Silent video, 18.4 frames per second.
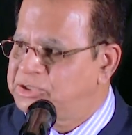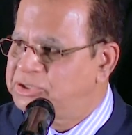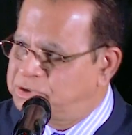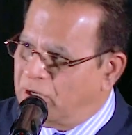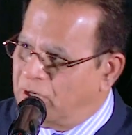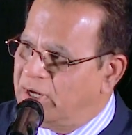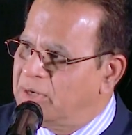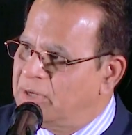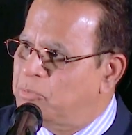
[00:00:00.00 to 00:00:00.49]

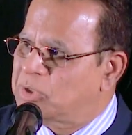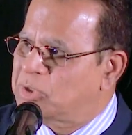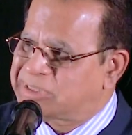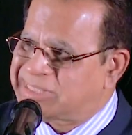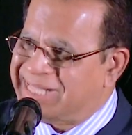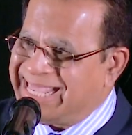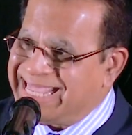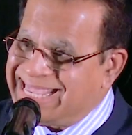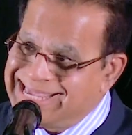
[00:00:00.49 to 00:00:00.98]
John was
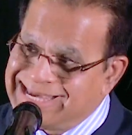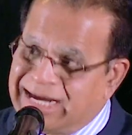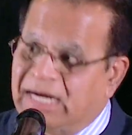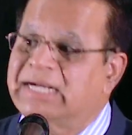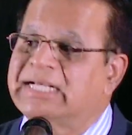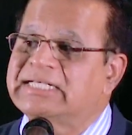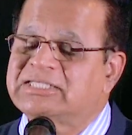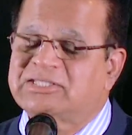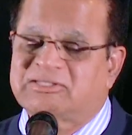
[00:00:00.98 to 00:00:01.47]
the
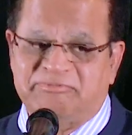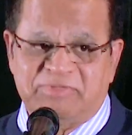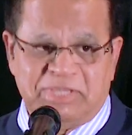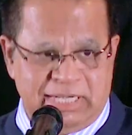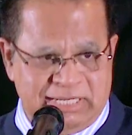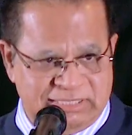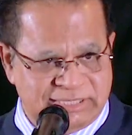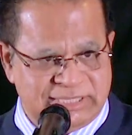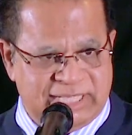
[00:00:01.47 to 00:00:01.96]
youngest of the
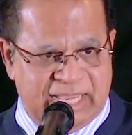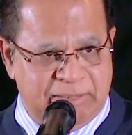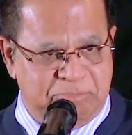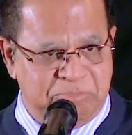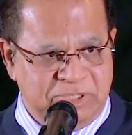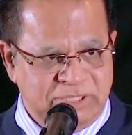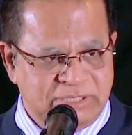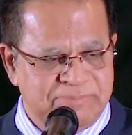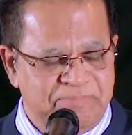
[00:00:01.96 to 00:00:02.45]

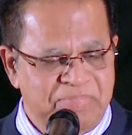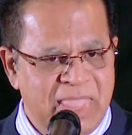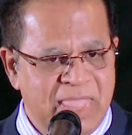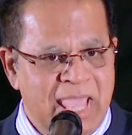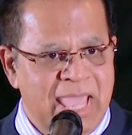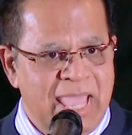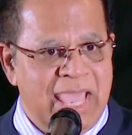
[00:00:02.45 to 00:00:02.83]
disciples,